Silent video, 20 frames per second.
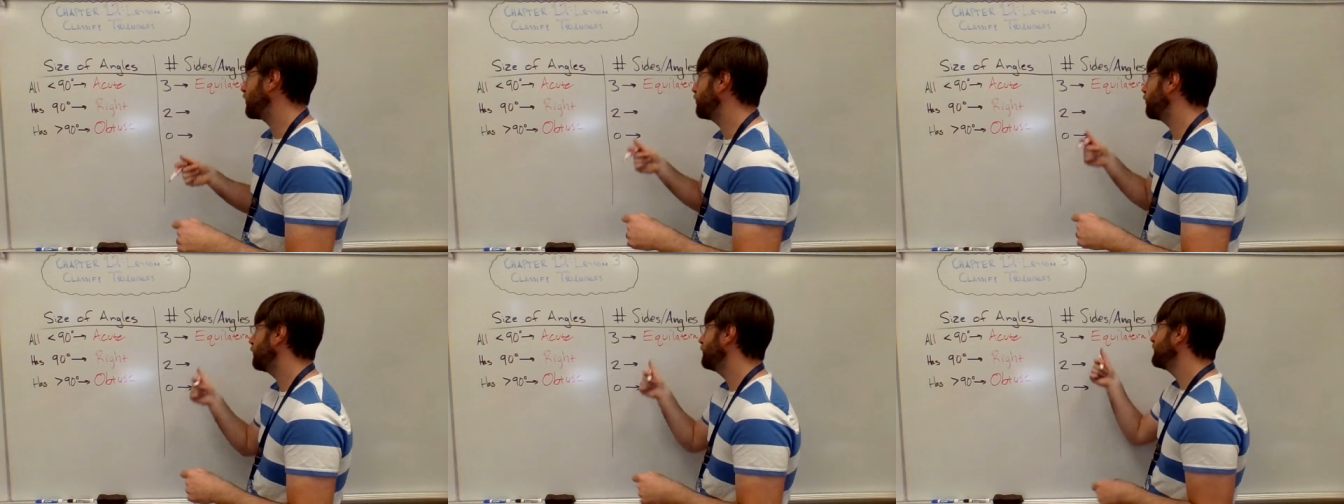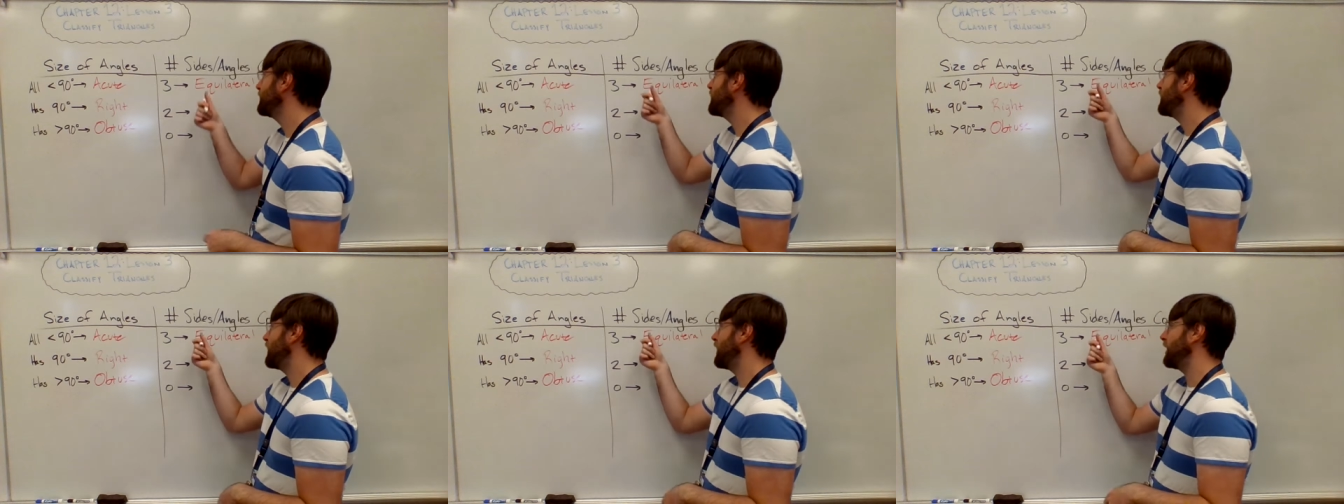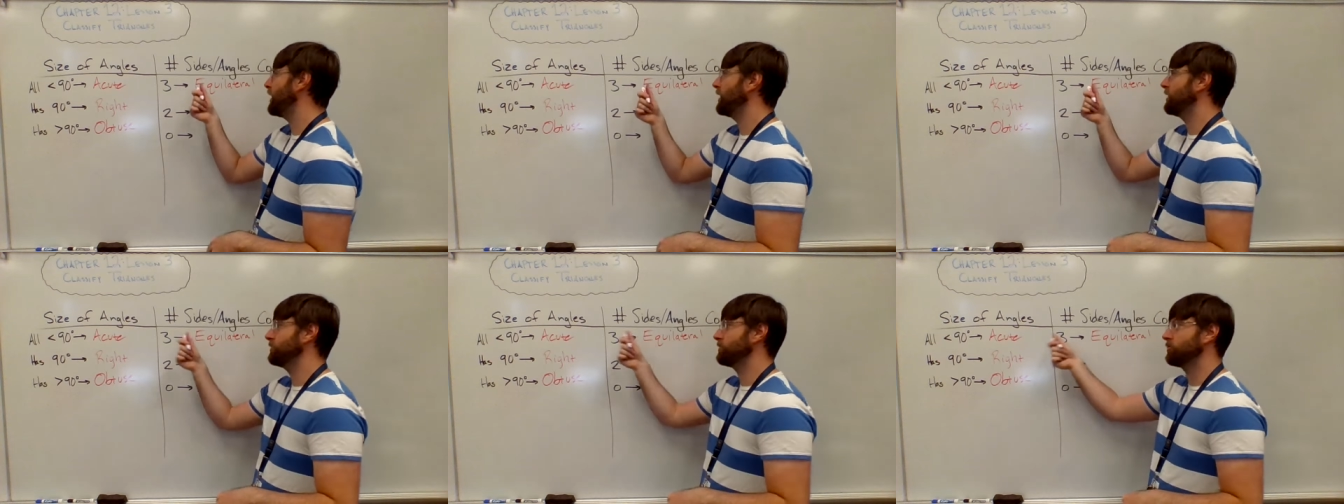of cool.
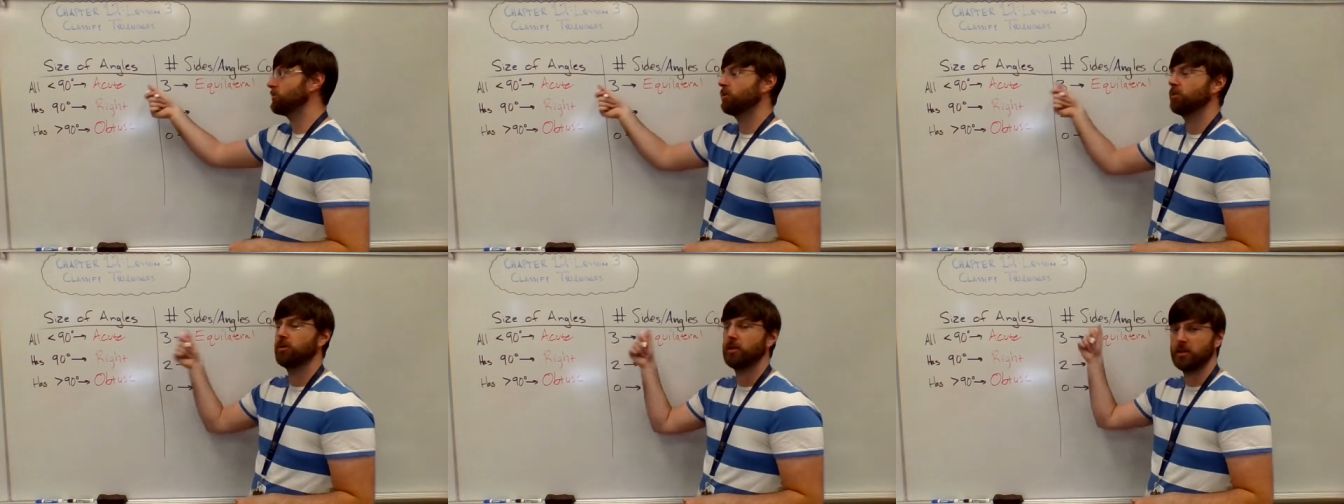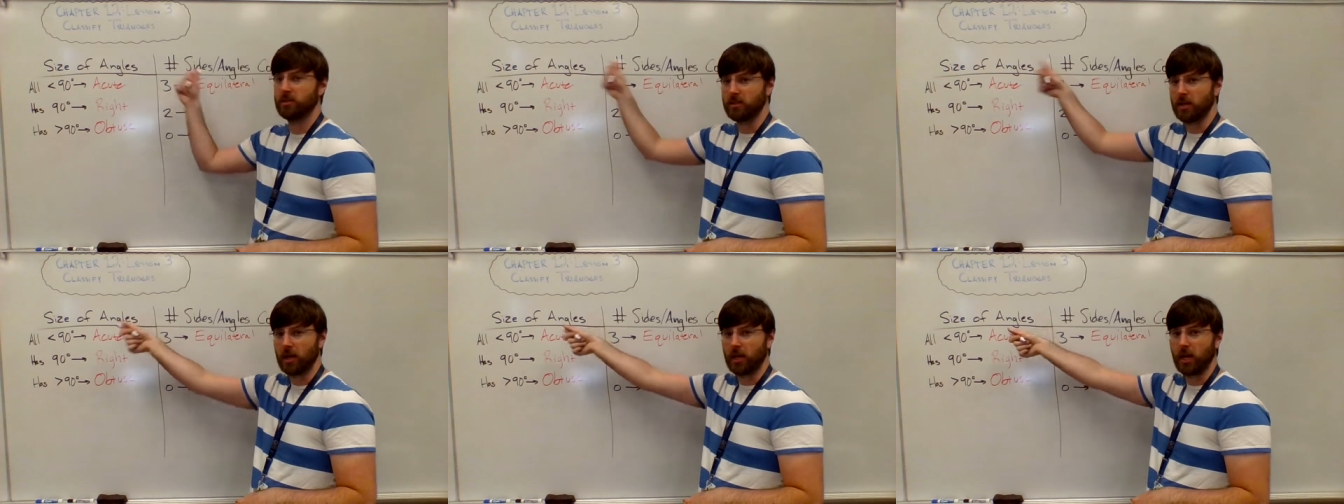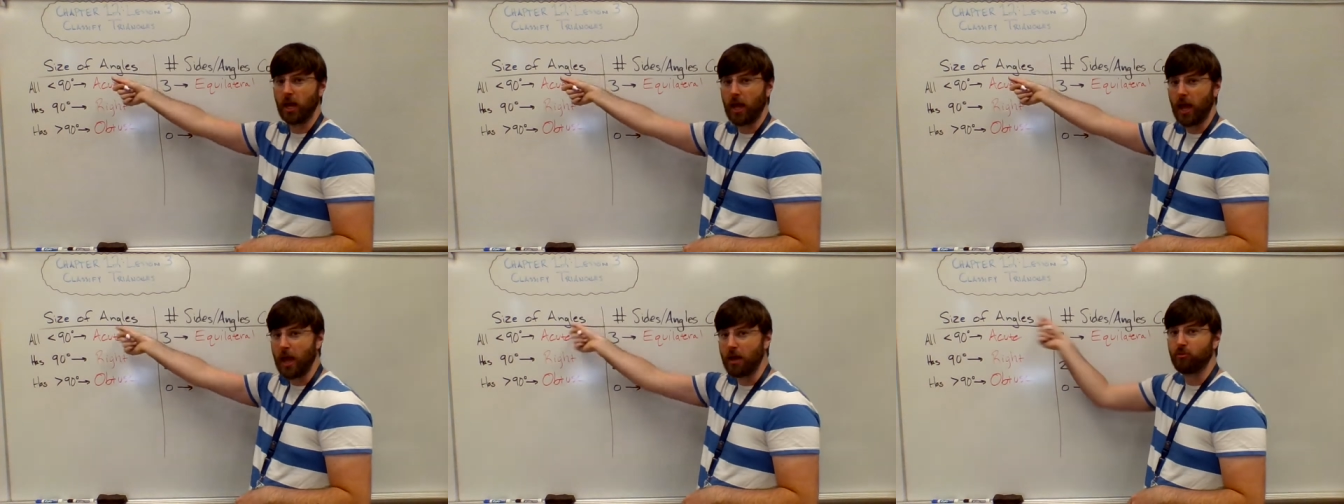
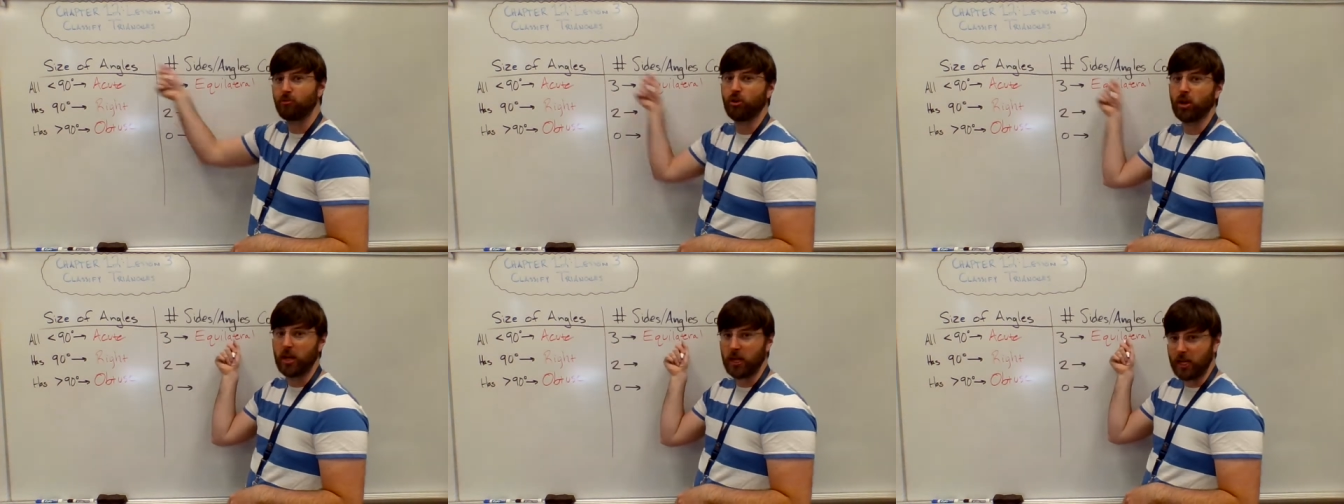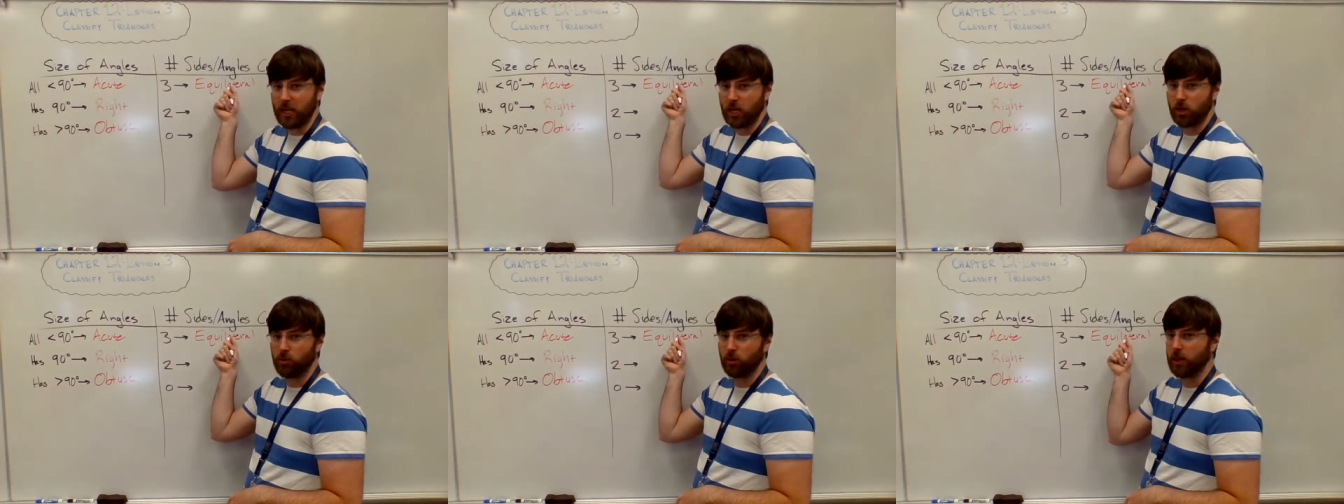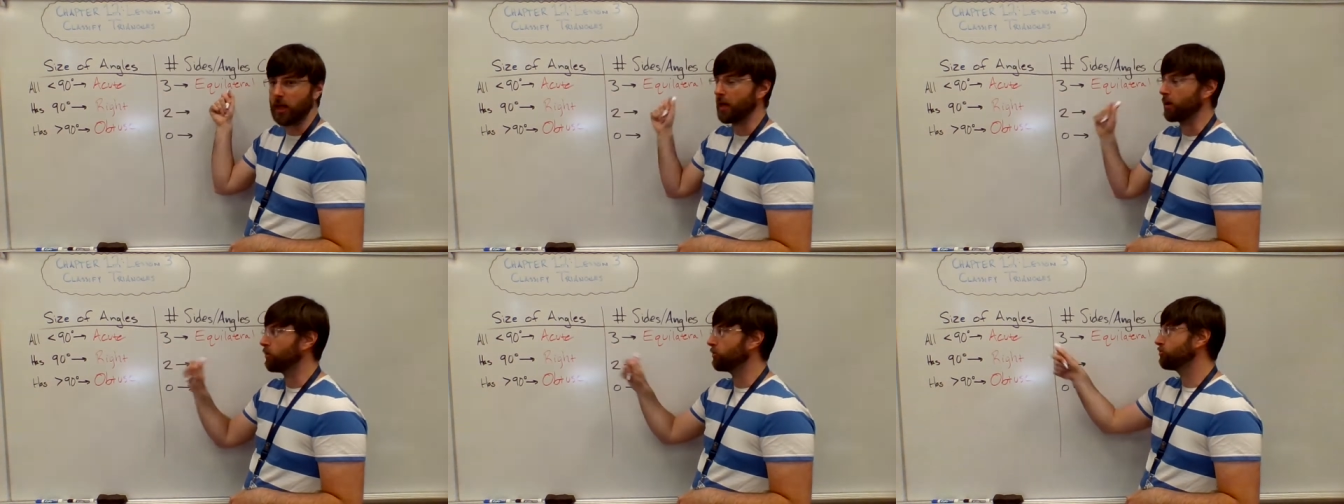Every
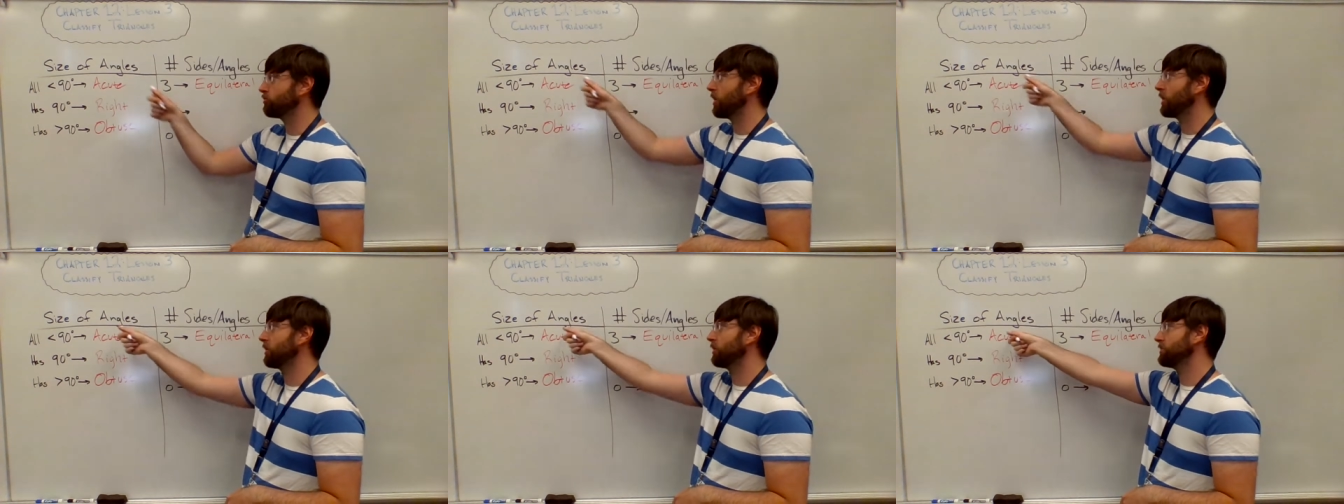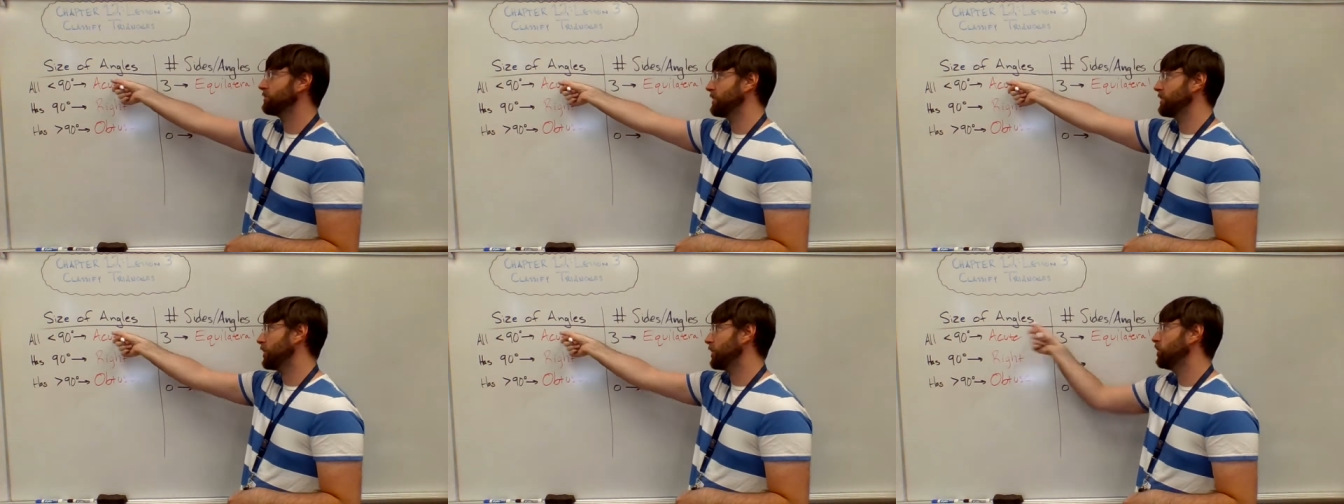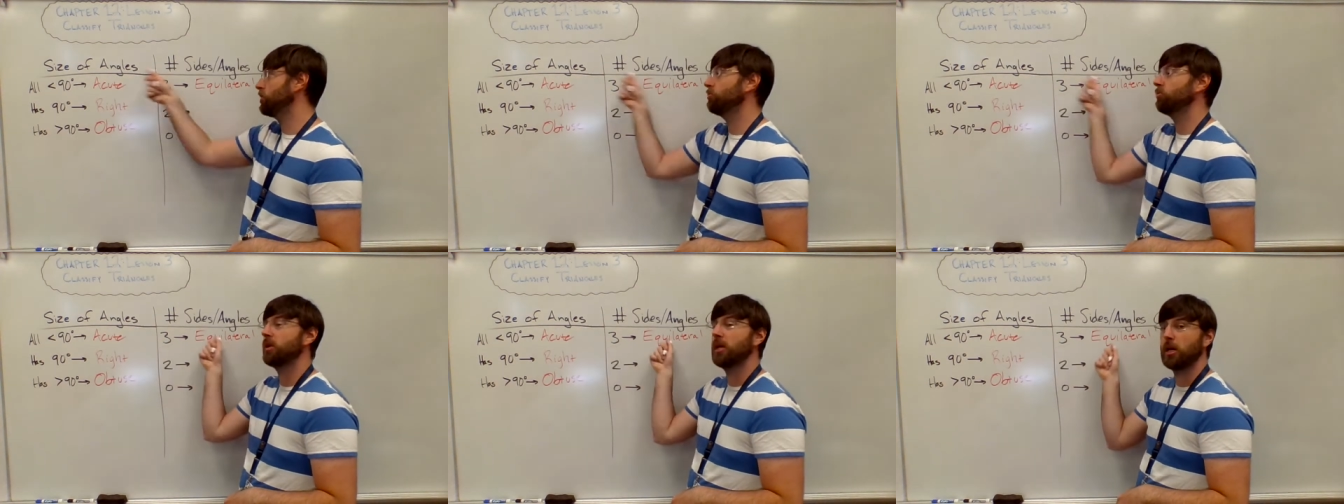equilateral triangle is an
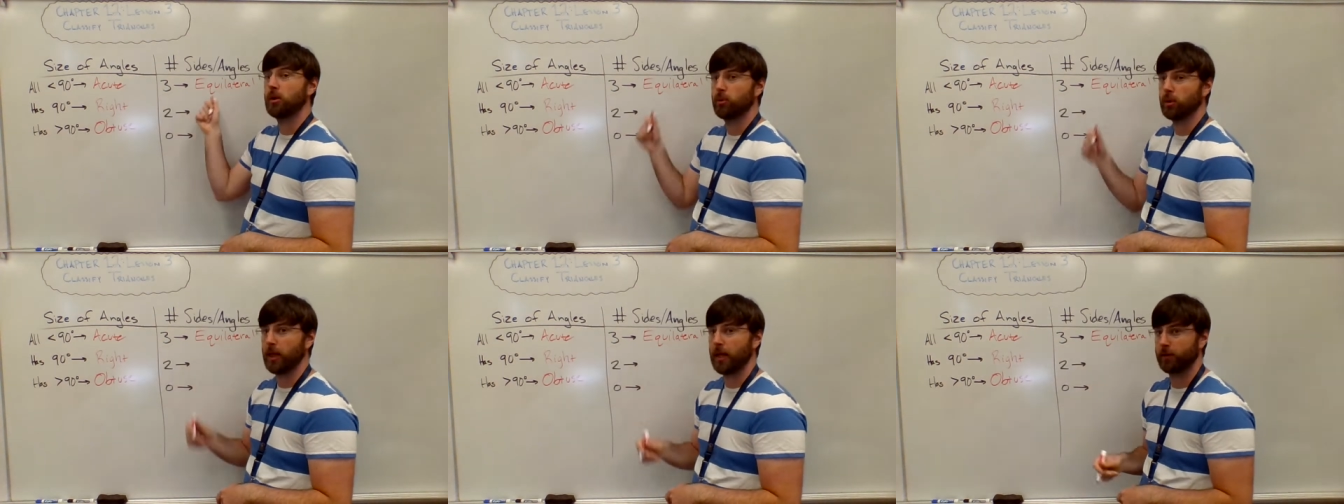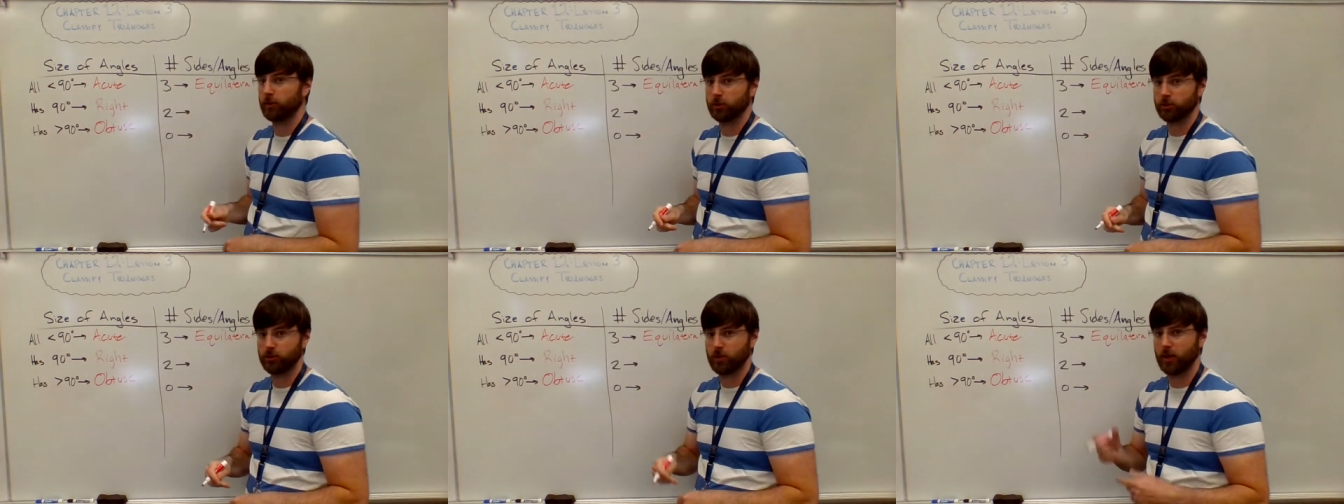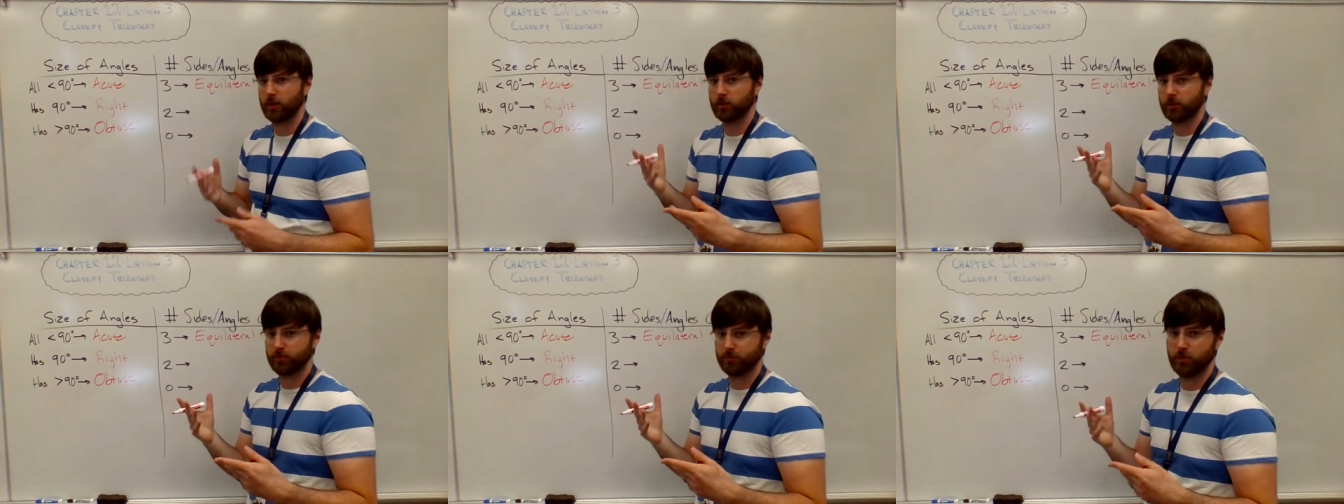acute equilateral
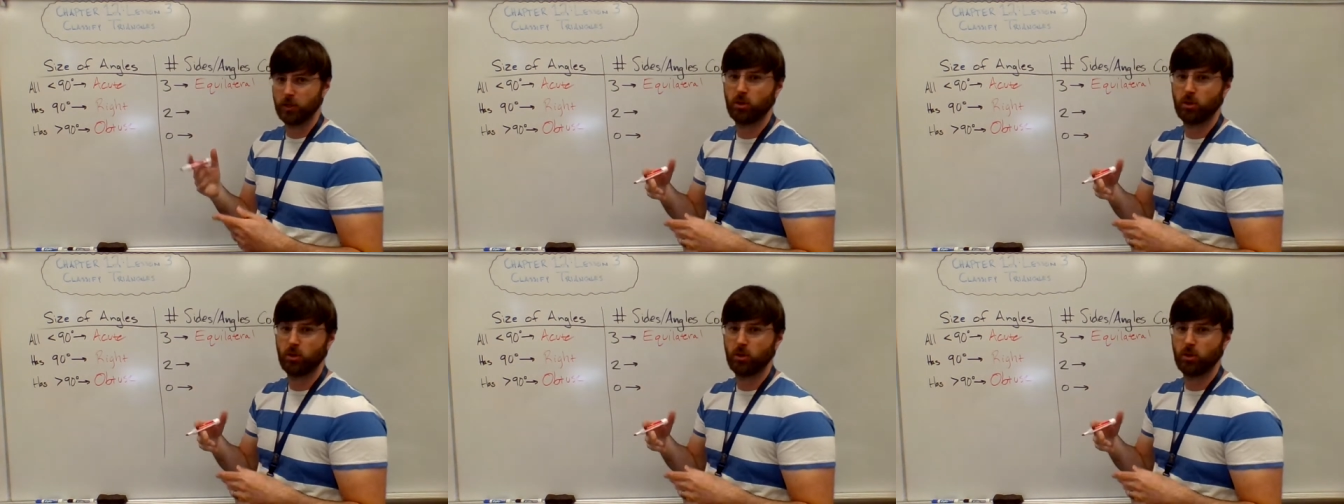triangle.